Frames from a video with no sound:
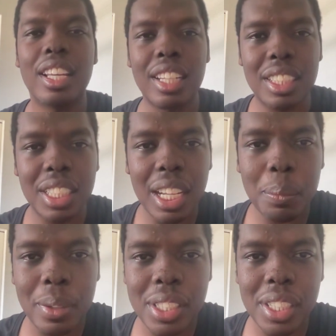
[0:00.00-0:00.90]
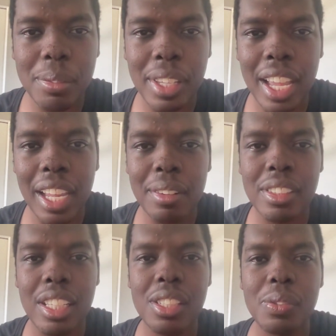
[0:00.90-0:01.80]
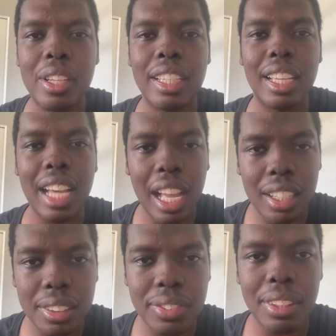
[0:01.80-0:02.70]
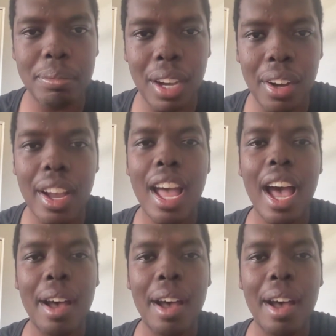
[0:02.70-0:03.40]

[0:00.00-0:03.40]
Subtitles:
the championship games this week in college football.